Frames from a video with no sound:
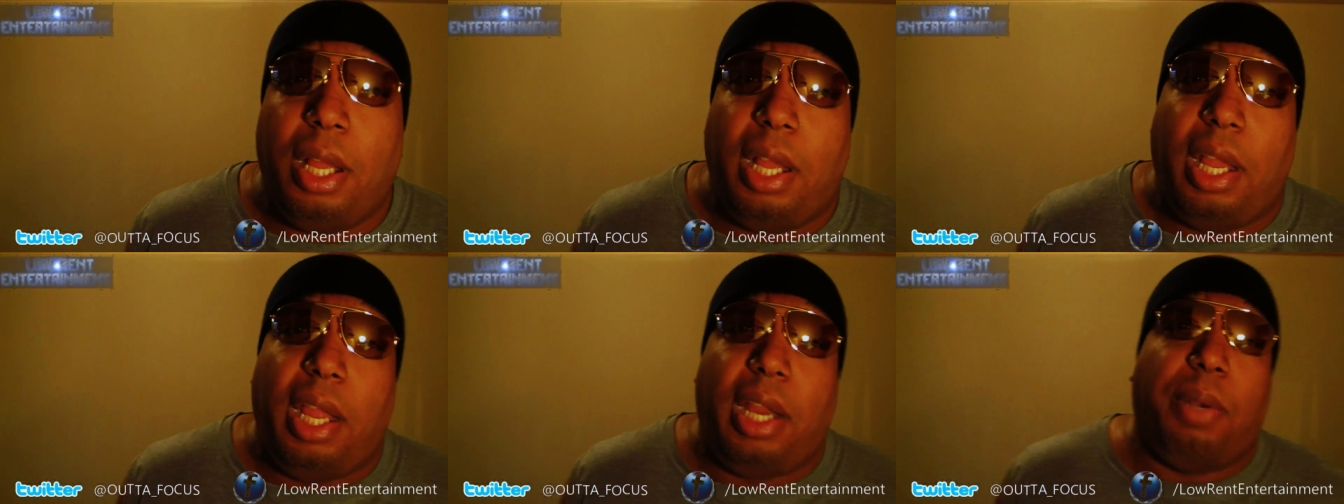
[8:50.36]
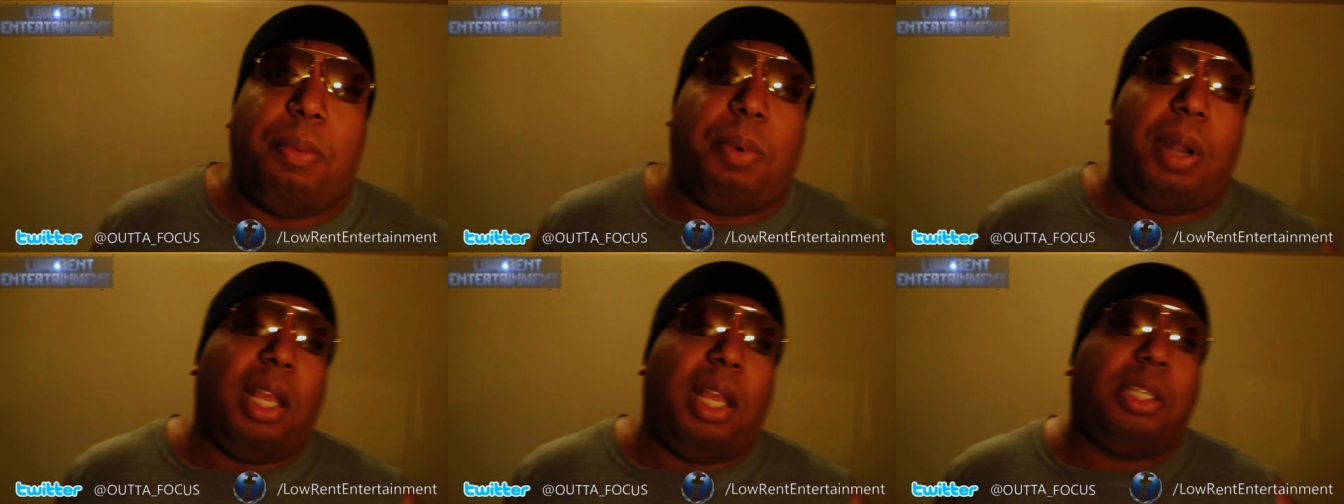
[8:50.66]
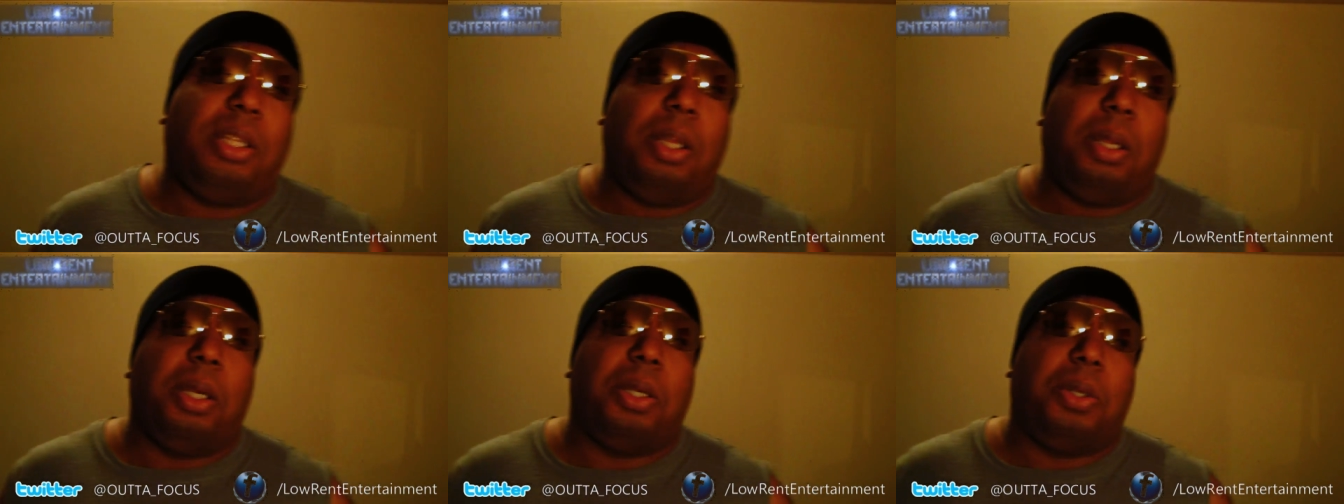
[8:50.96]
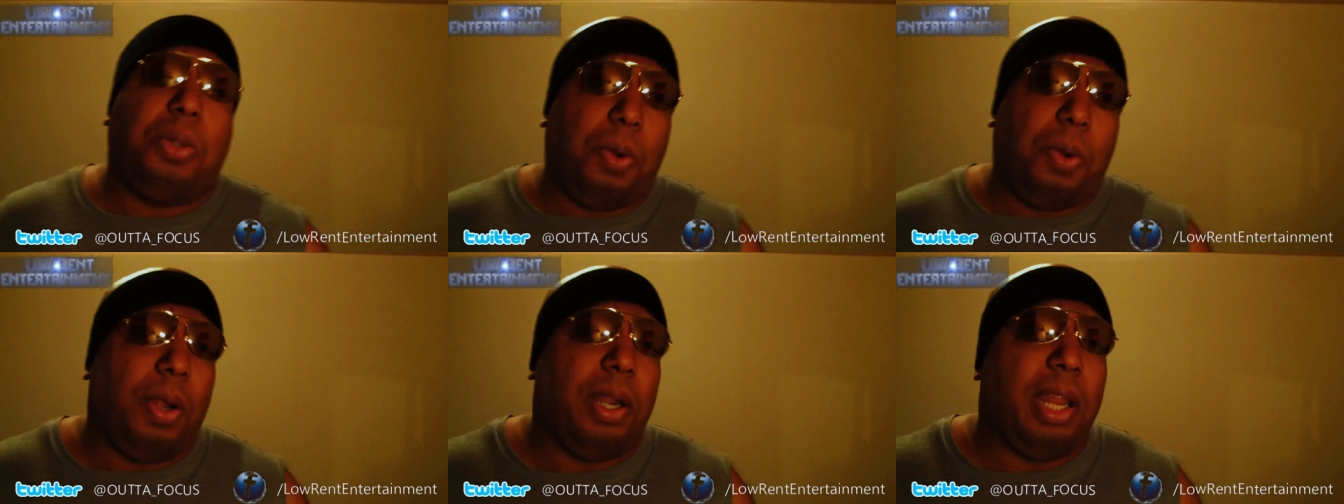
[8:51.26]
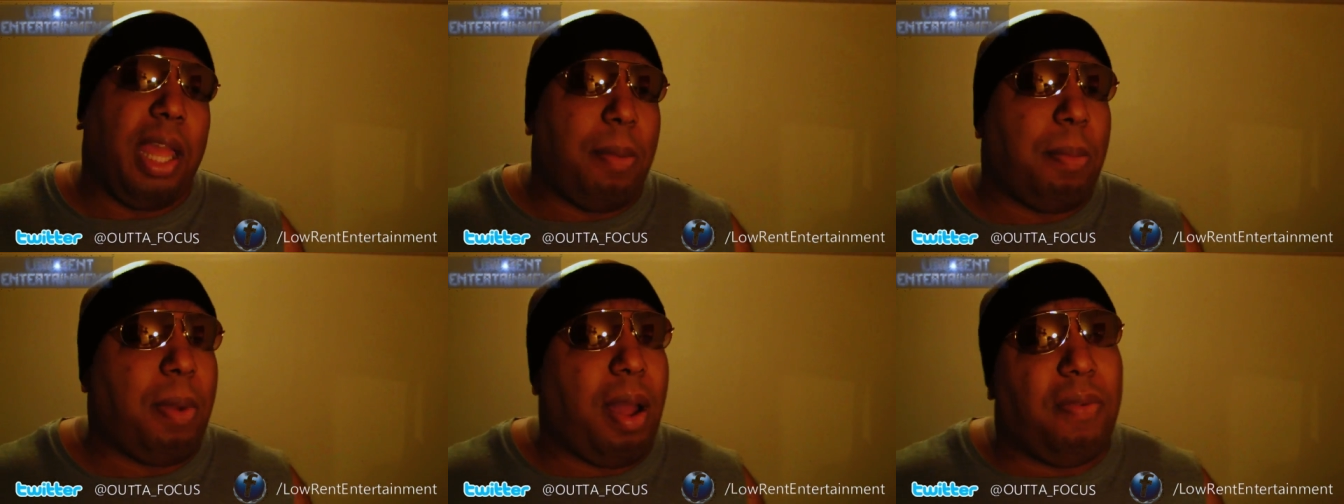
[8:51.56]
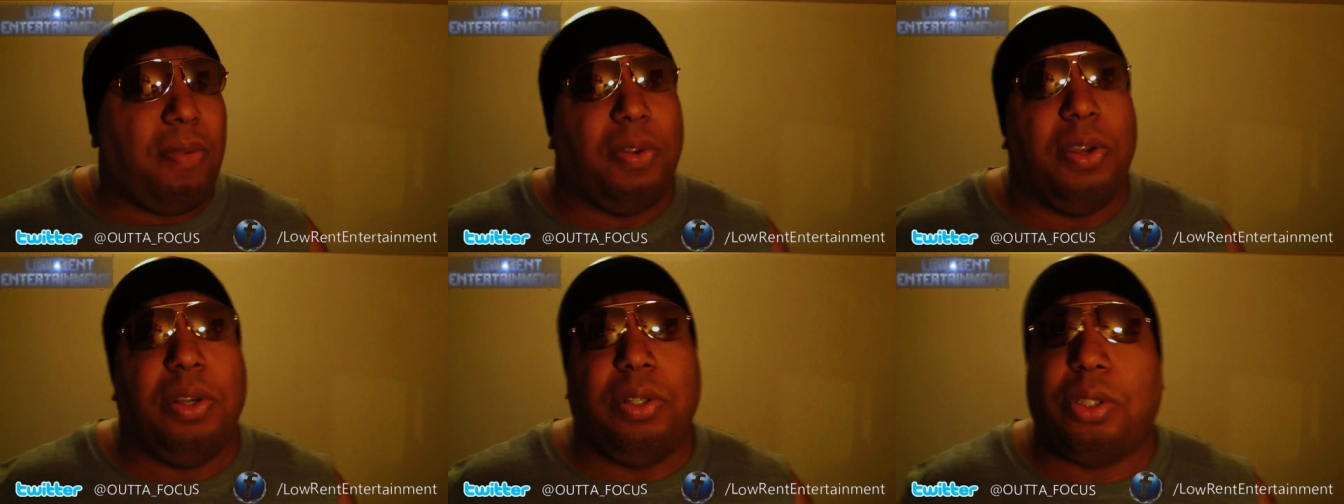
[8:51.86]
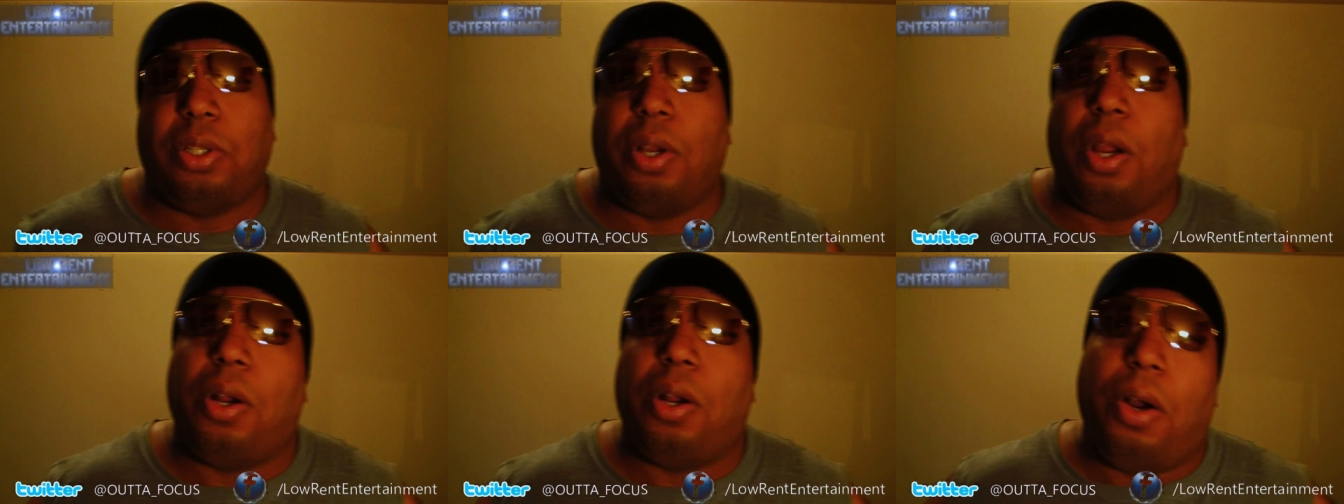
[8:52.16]
And when I started doing that, my views
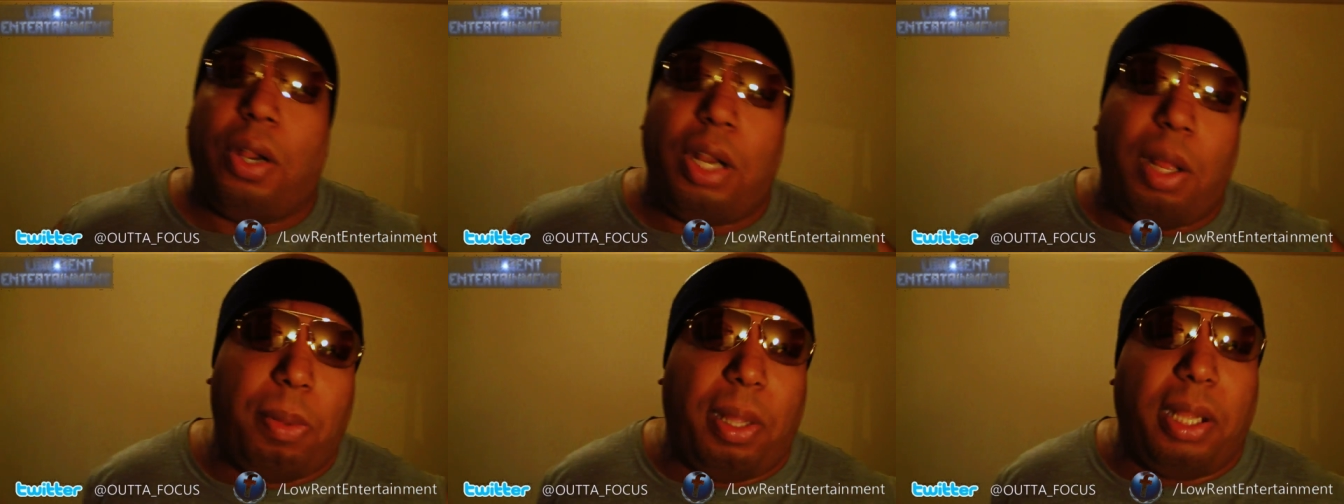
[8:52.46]
started going up.